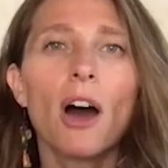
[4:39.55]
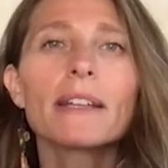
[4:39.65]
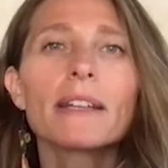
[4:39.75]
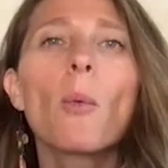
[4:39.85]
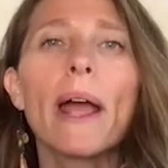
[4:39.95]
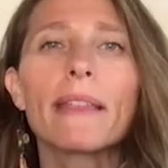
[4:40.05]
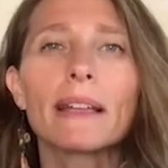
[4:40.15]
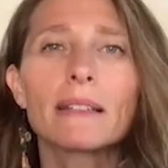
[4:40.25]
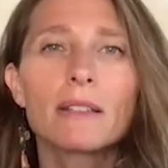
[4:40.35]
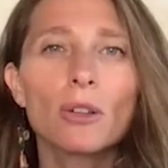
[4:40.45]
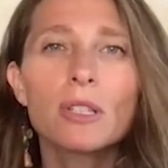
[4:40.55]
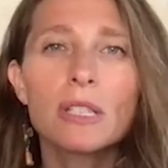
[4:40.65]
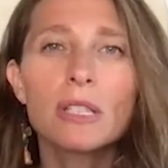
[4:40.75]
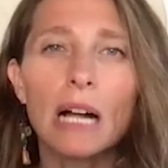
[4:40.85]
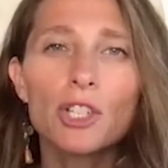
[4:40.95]
in a way that's
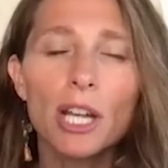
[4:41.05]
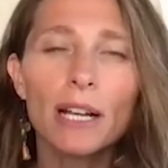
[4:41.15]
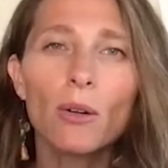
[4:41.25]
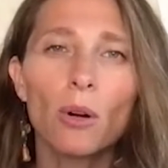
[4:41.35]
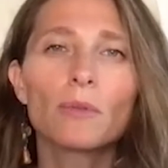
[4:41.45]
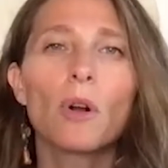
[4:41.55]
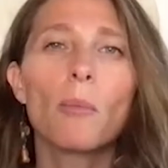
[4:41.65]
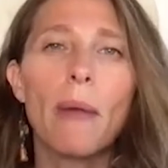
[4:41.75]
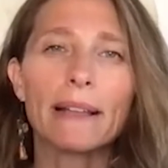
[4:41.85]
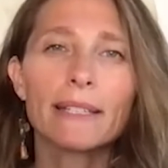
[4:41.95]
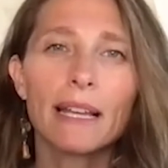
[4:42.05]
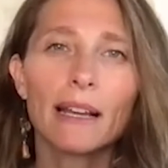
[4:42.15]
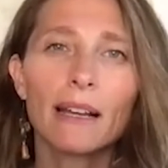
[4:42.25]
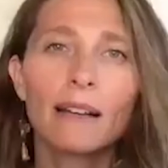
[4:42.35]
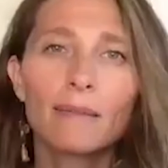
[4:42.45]
nostalgic or
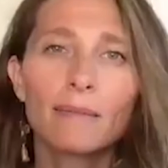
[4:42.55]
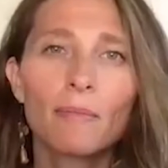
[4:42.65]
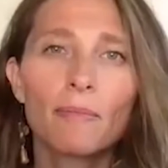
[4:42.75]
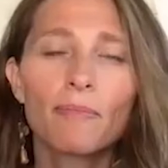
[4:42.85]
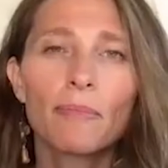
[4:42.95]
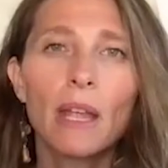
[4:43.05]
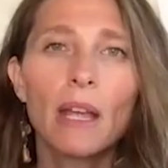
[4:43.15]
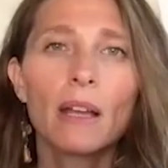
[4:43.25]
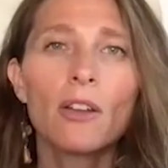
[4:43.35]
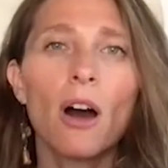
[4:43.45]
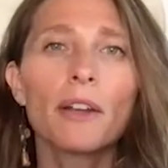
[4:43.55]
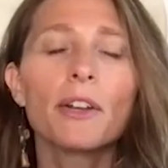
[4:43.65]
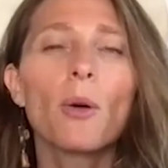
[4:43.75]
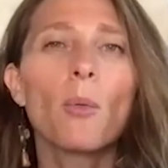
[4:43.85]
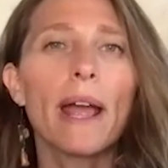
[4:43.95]
romantic, not
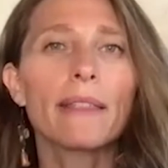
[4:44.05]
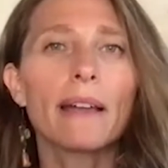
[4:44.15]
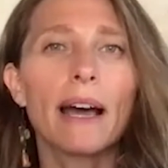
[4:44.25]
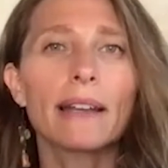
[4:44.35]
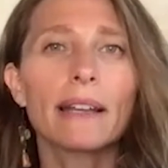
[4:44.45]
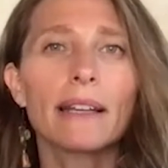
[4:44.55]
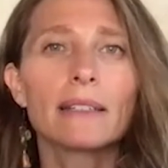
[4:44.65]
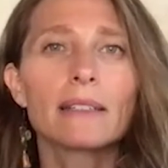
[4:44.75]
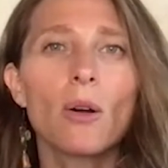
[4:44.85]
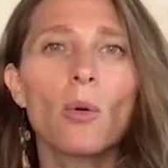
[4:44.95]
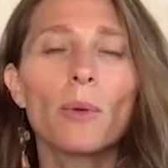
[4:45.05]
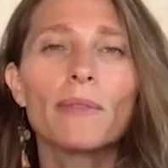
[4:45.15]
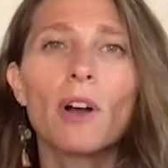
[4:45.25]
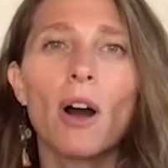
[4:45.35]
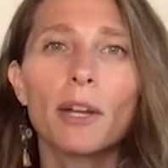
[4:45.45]
in a way that is, oh,
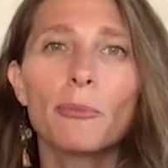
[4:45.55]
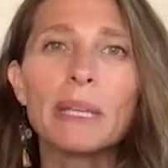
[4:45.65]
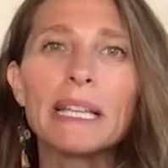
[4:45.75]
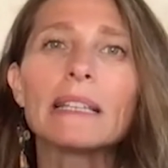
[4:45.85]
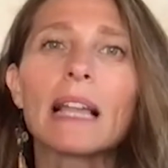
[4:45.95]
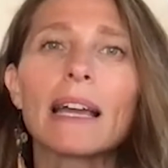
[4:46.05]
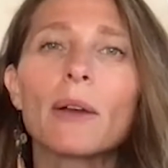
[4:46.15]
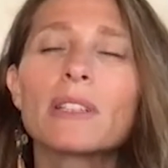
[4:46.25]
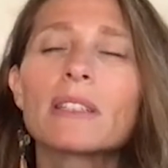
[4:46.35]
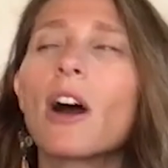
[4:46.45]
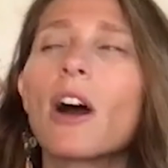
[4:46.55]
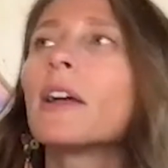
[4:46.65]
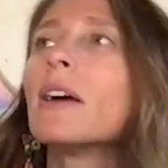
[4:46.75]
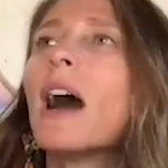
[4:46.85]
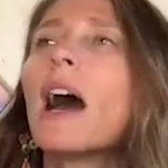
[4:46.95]
we've got to be like,
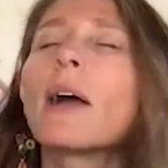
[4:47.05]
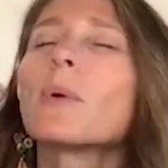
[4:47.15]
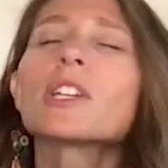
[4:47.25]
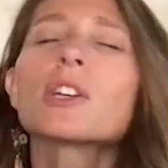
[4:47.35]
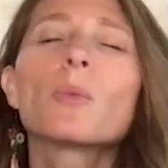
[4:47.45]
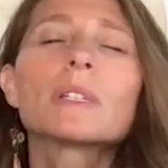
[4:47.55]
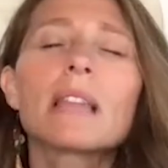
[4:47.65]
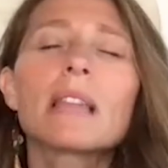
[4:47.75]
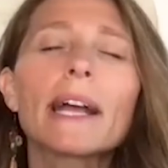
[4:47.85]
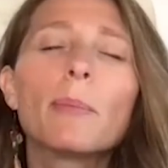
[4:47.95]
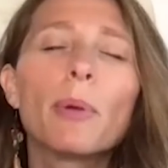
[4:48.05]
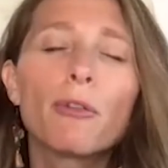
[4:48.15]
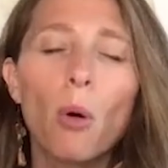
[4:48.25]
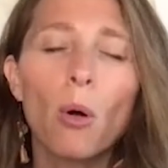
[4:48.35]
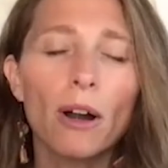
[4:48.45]
I wish it was like
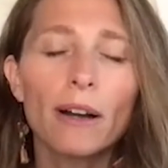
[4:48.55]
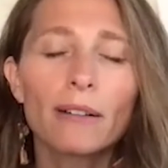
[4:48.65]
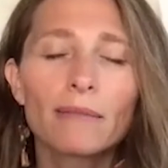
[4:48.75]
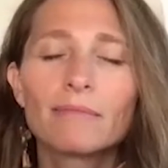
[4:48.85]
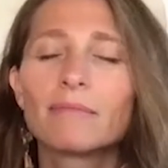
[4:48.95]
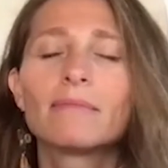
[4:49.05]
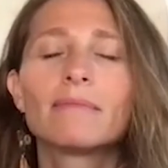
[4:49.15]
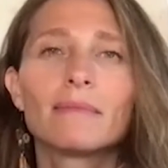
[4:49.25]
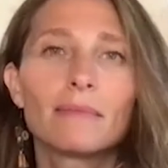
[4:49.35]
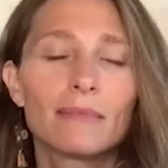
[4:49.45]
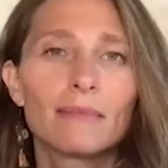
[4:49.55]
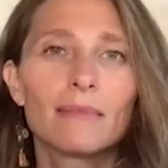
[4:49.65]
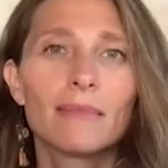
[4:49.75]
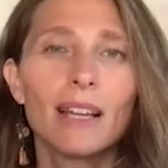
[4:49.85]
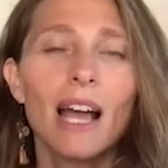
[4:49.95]
before.
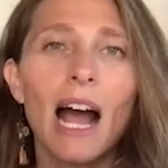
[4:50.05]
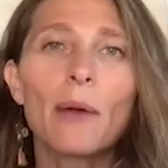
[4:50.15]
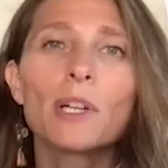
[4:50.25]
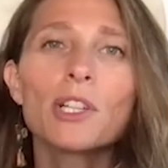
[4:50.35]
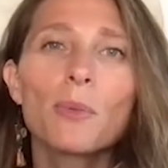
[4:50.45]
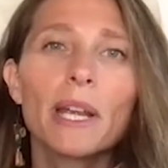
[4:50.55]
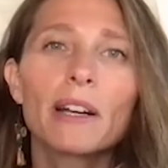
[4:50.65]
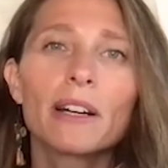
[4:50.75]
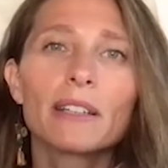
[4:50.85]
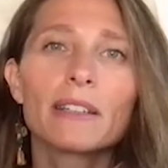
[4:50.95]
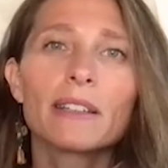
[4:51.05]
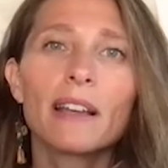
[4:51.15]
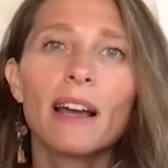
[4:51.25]
I wish we could,